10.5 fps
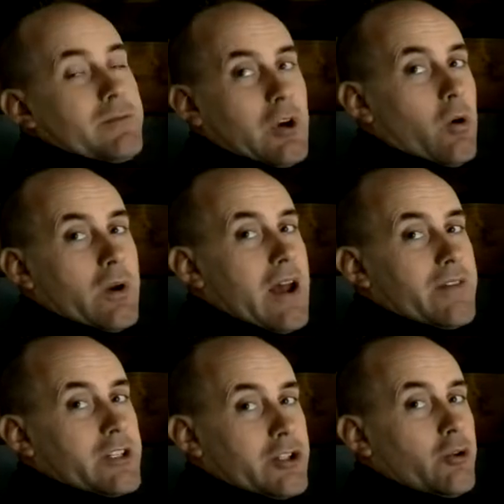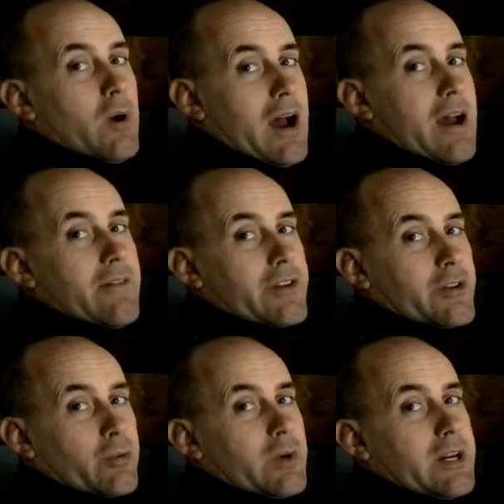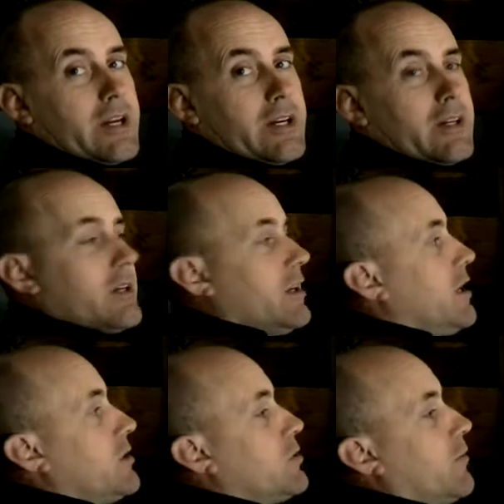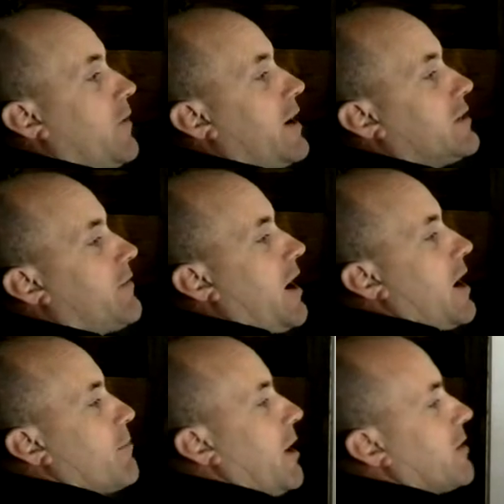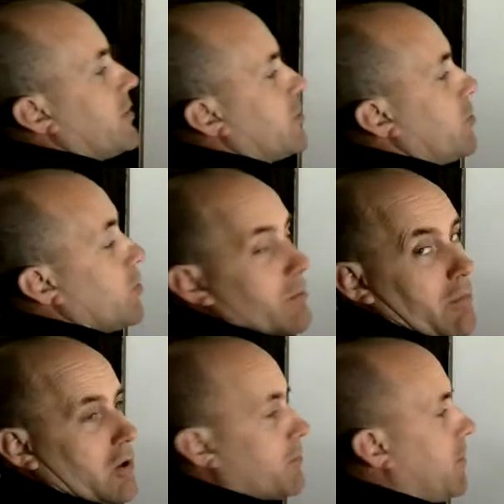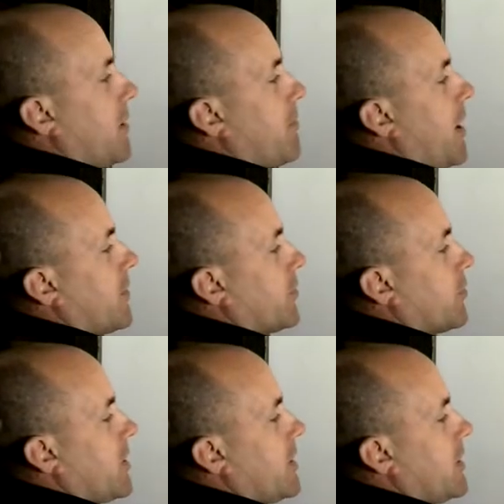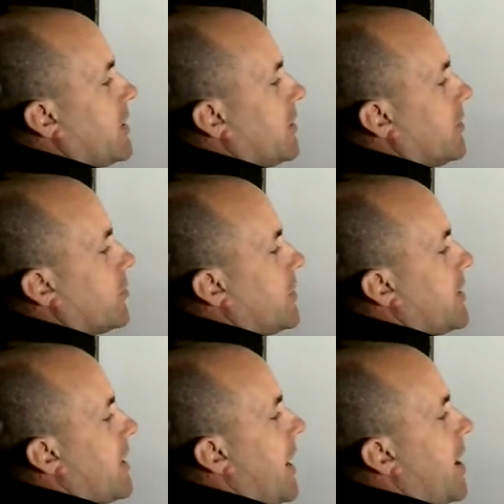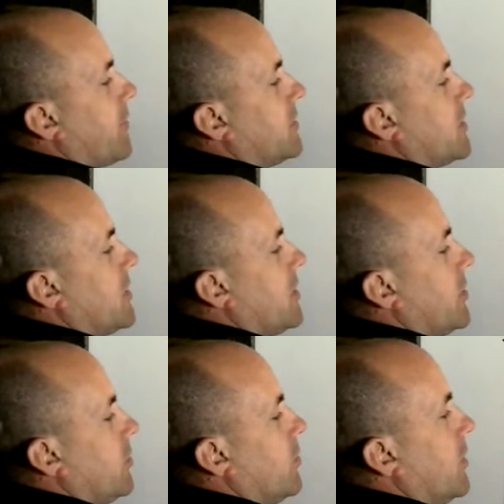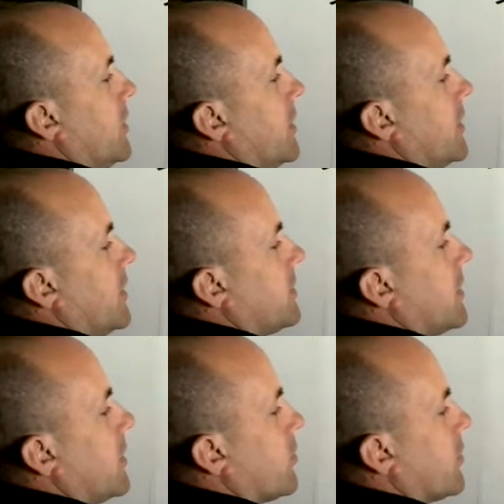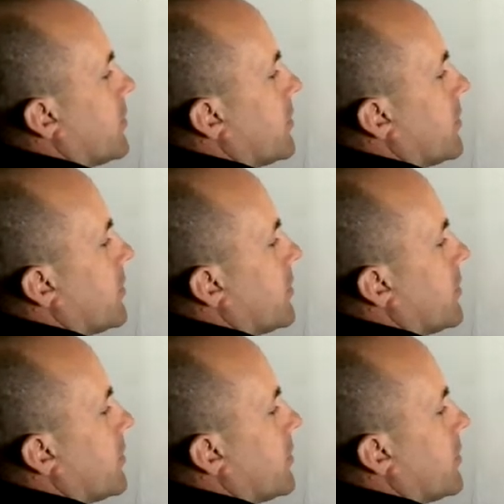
don't have a 2, I have a 3. So if I divide by the 2 and multiply by 3, 3 halves du, is equal to